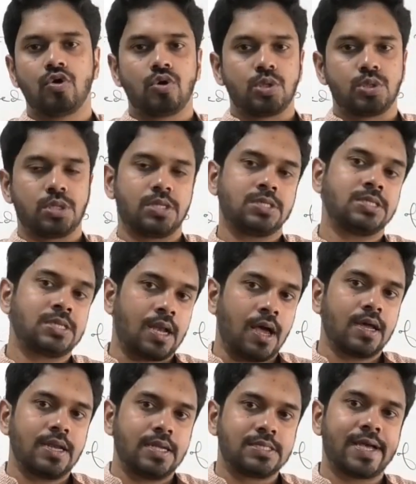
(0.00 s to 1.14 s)
So this is an
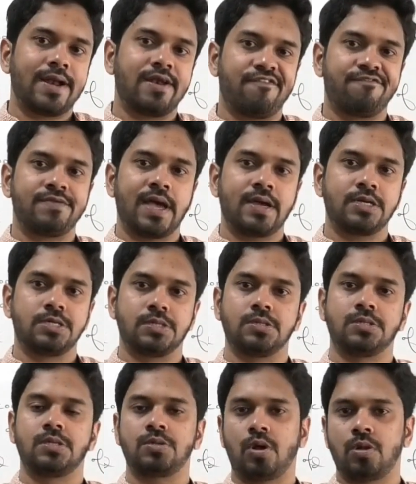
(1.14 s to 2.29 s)
ugly side of
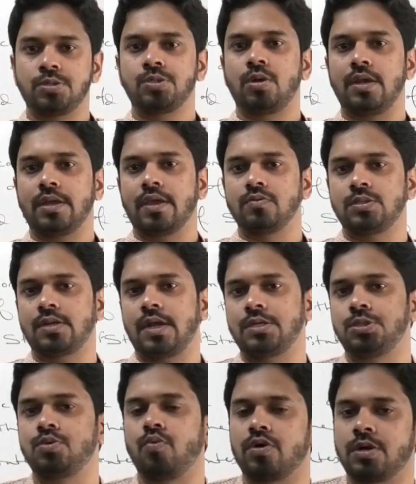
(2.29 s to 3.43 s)
sanctions, and also gives
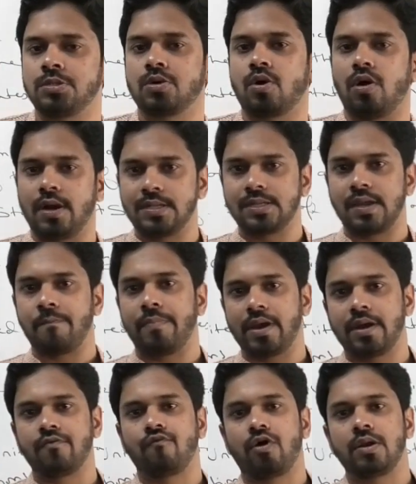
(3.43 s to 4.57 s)
rise to what is called as
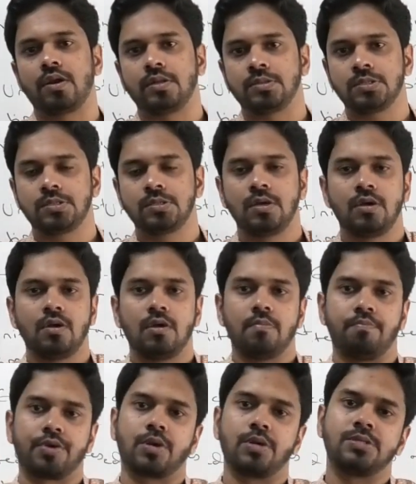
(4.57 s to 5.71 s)
embedded violence,
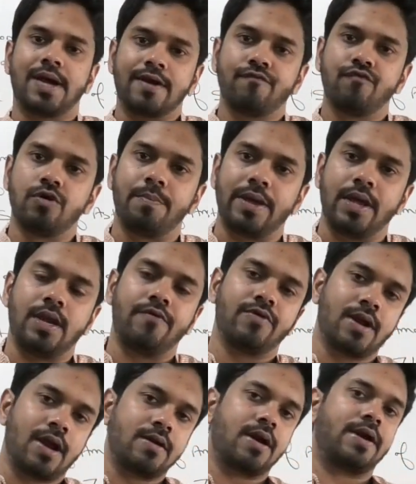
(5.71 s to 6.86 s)
because that would mean even under